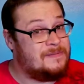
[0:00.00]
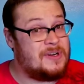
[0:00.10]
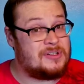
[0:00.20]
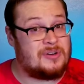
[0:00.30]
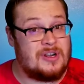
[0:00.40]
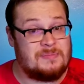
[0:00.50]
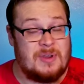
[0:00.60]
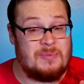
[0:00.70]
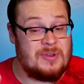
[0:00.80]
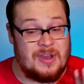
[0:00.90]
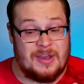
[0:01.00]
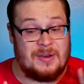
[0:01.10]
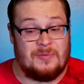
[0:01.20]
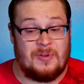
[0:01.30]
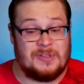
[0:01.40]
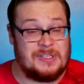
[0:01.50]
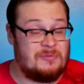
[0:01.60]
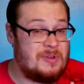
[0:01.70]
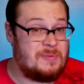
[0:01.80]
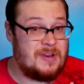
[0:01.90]
fingers crossed, maybe uh, we'll see a
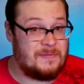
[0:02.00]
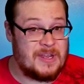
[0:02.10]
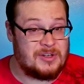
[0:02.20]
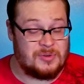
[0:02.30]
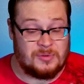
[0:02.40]
repeat of that short.